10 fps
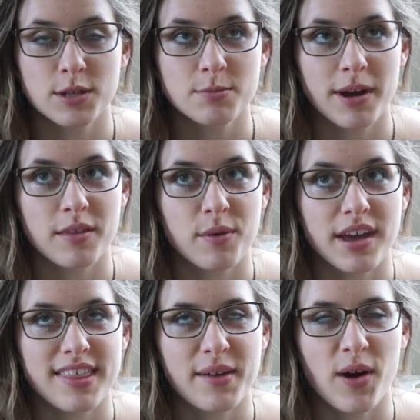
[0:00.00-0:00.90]
which by the
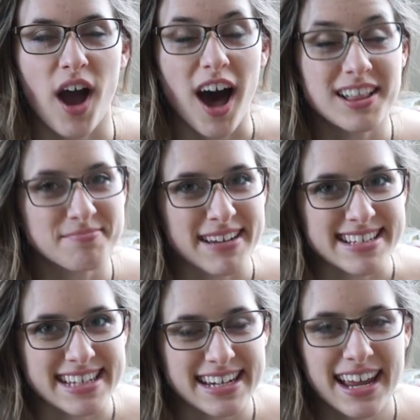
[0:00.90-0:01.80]
way they were all
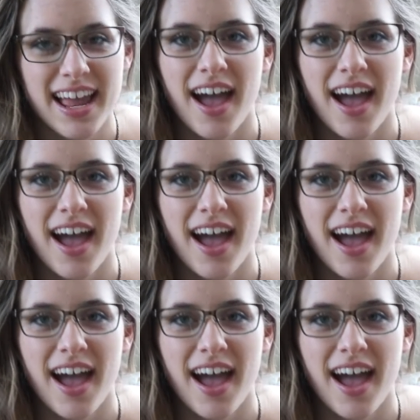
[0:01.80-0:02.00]
amazing,